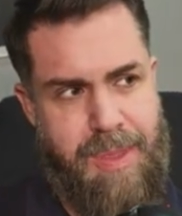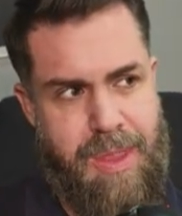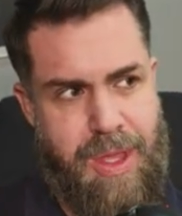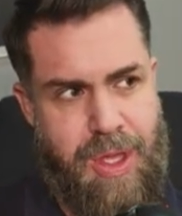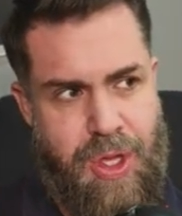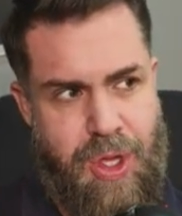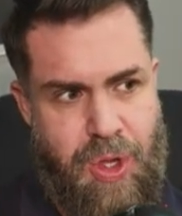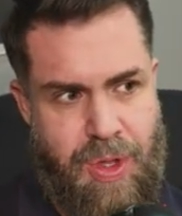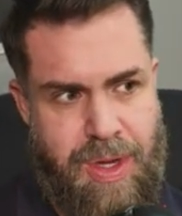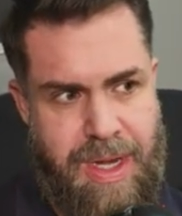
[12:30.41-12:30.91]

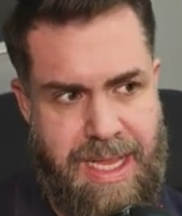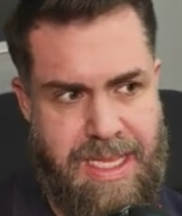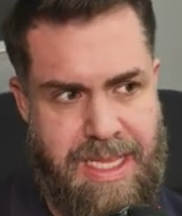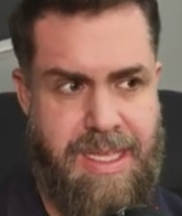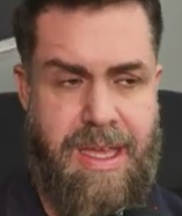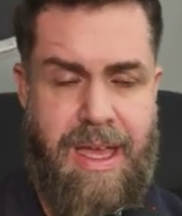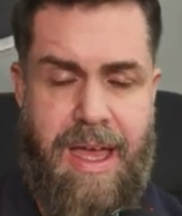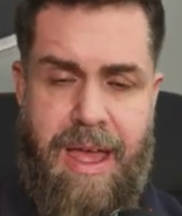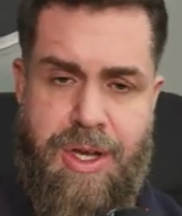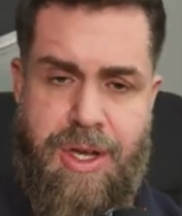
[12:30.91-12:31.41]
You need
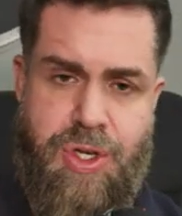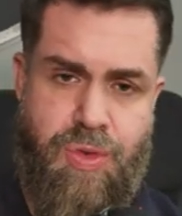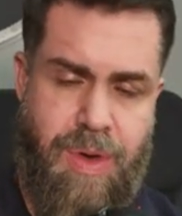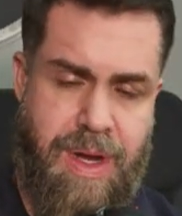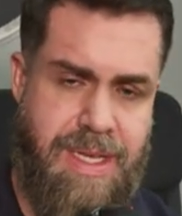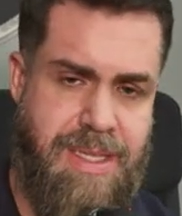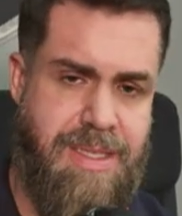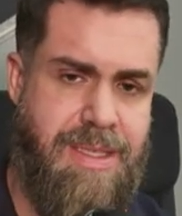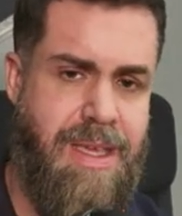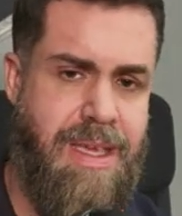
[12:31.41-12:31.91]
to
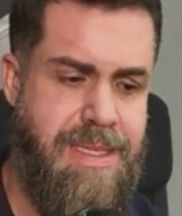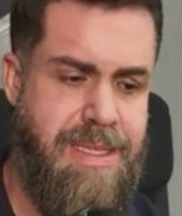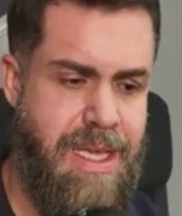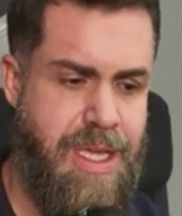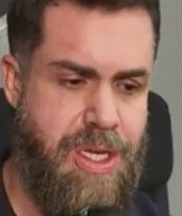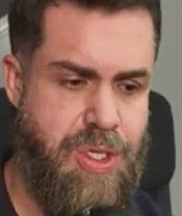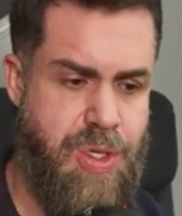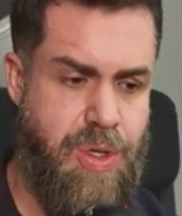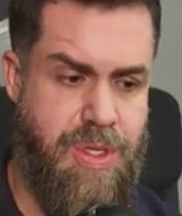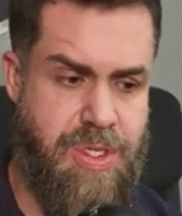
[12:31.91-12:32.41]
address these
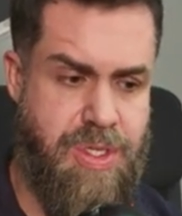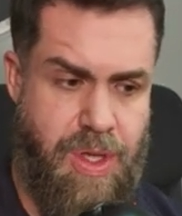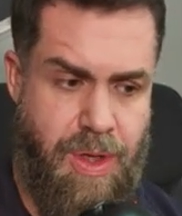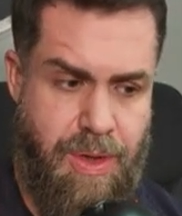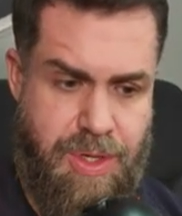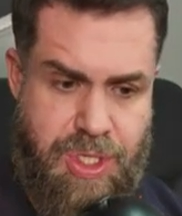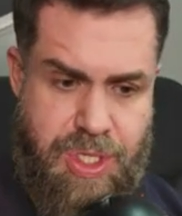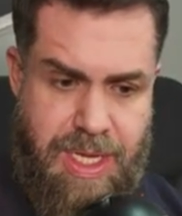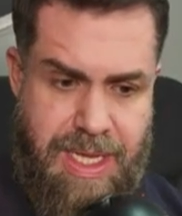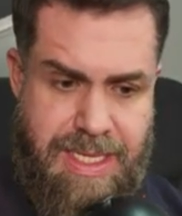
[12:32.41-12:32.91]
issues so
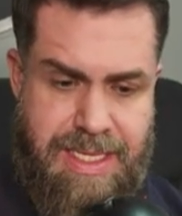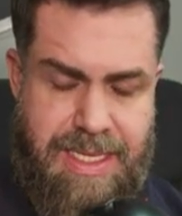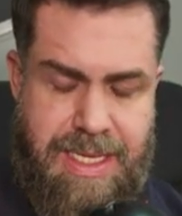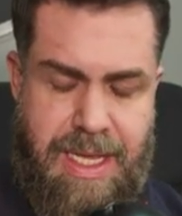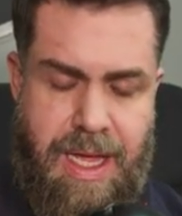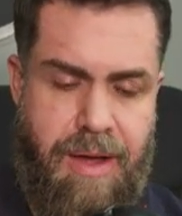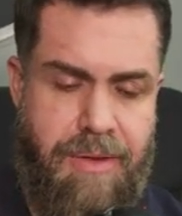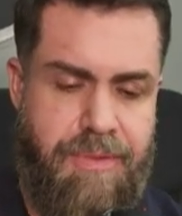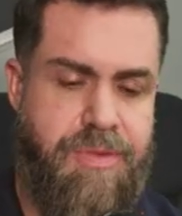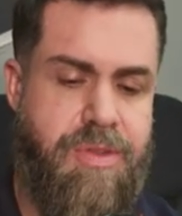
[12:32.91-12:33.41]
she's
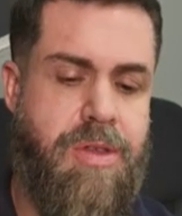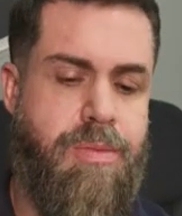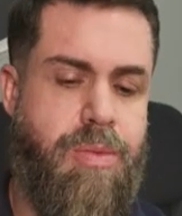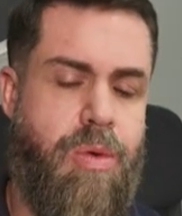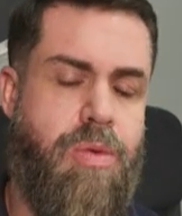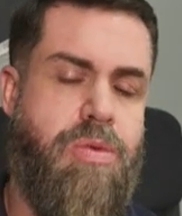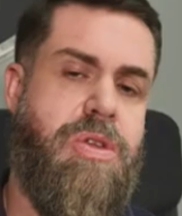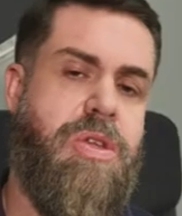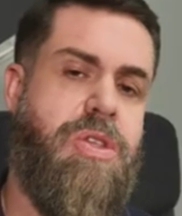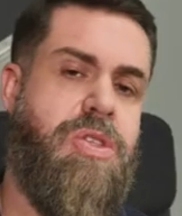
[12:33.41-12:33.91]

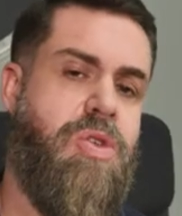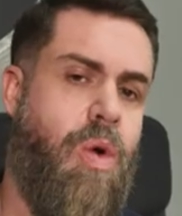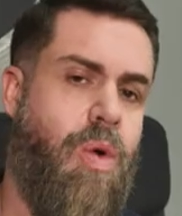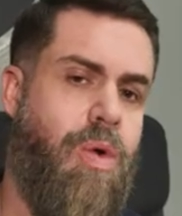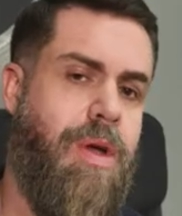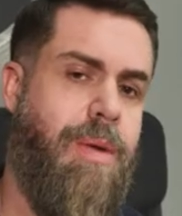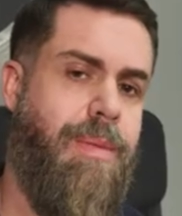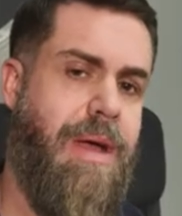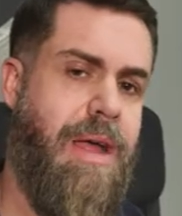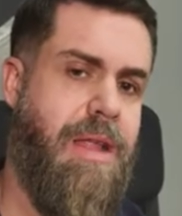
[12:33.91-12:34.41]
comfortable to
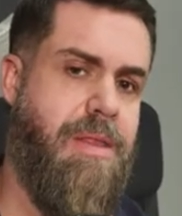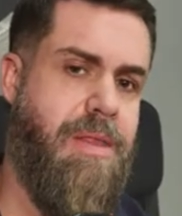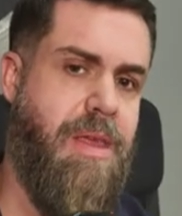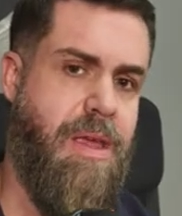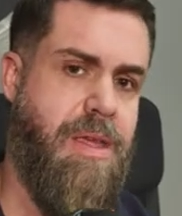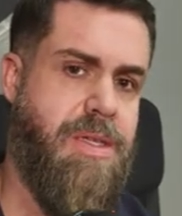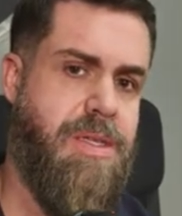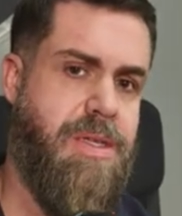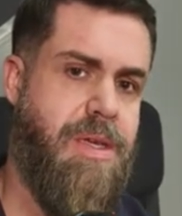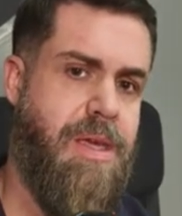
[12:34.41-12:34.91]
talk about
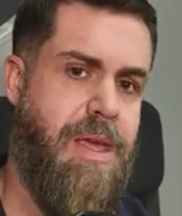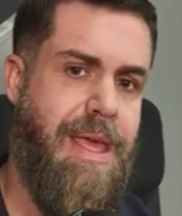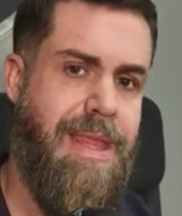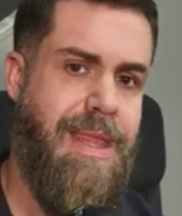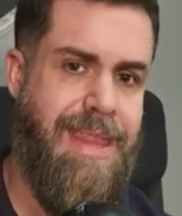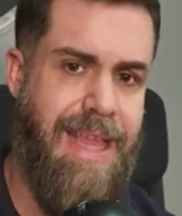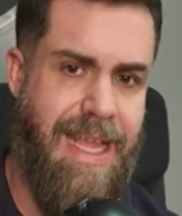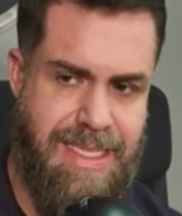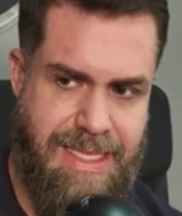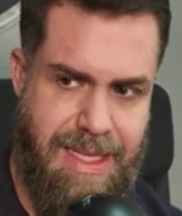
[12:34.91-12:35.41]
things.
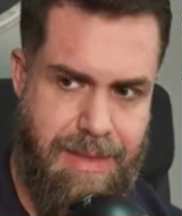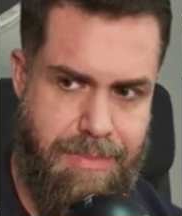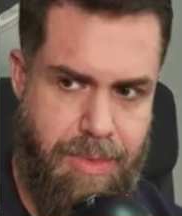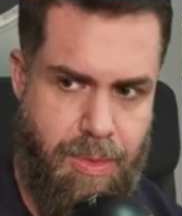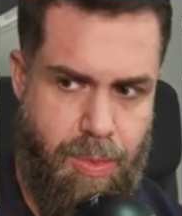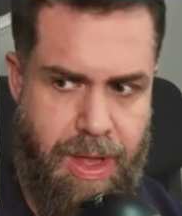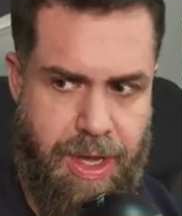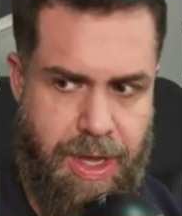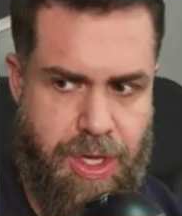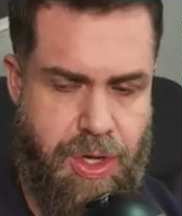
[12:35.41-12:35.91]
That's number
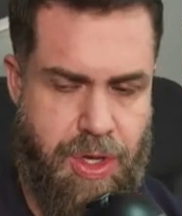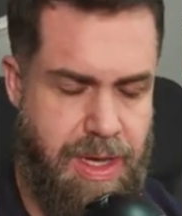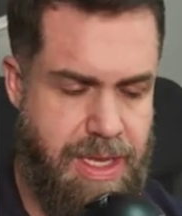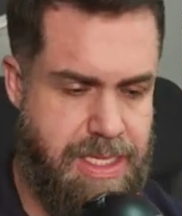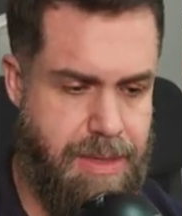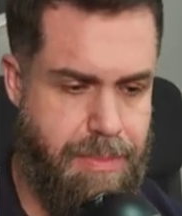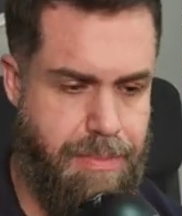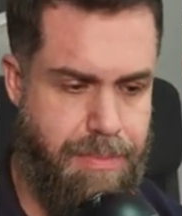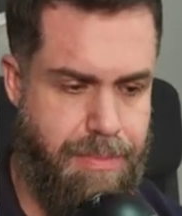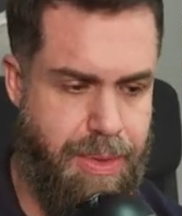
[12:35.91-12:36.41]
one. You need
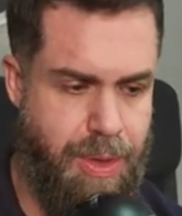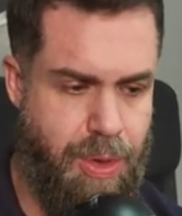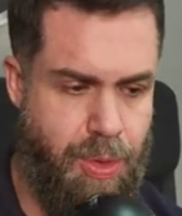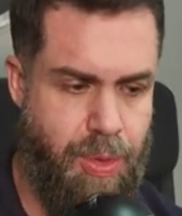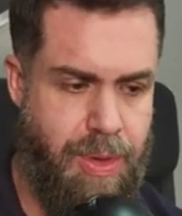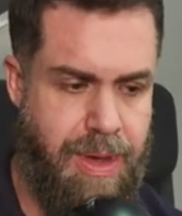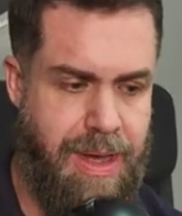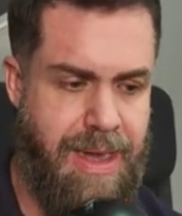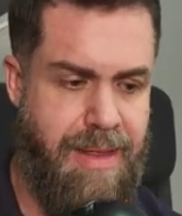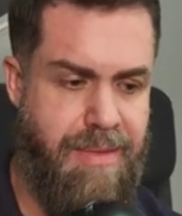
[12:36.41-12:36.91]
to
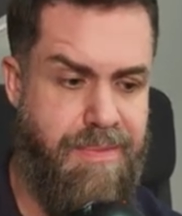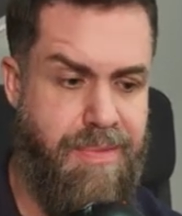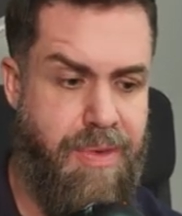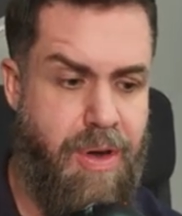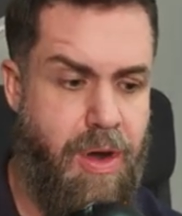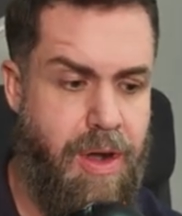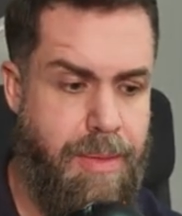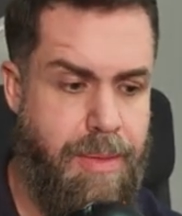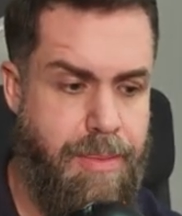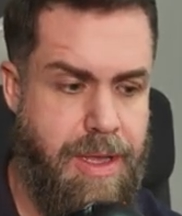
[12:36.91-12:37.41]
build an
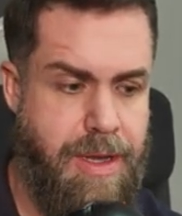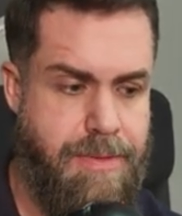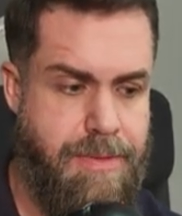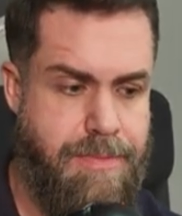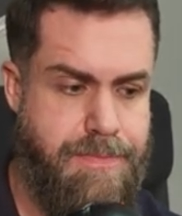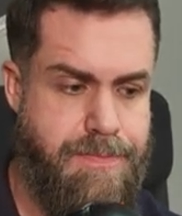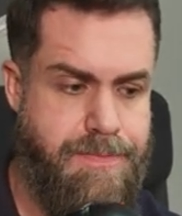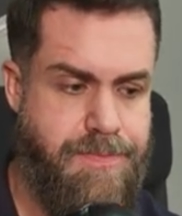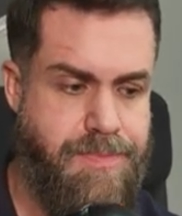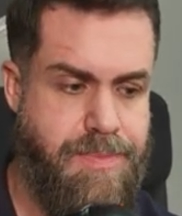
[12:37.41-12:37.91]
environment
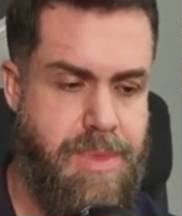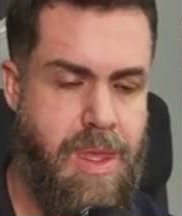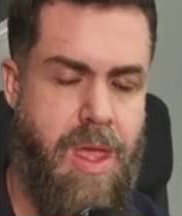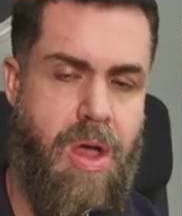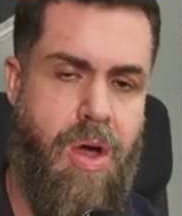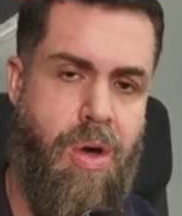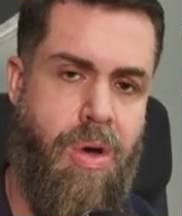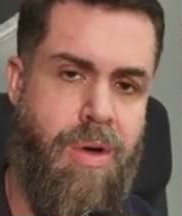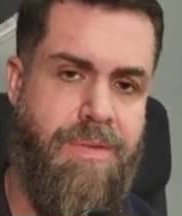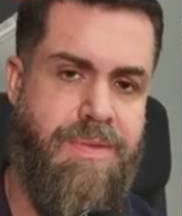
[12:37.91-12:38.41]

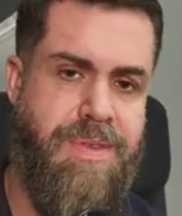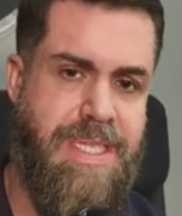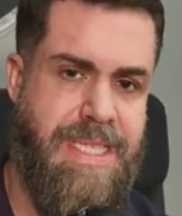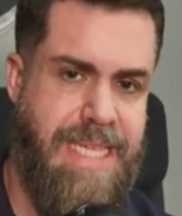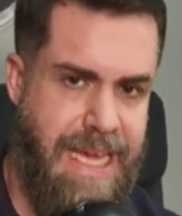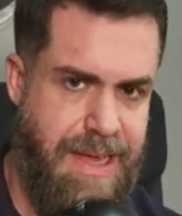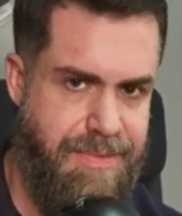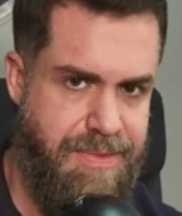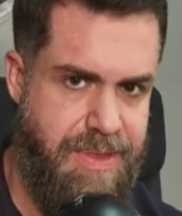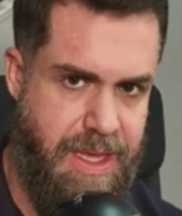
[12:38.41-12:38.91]
of
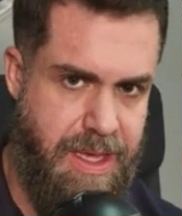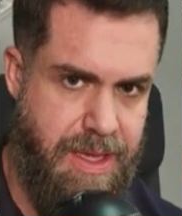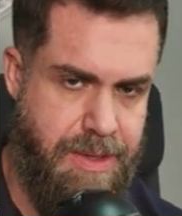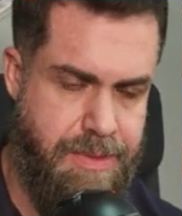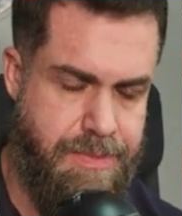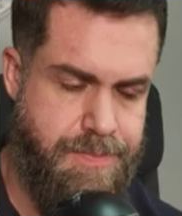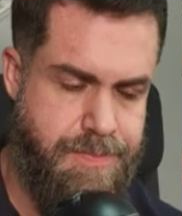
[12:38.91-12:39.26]
safety,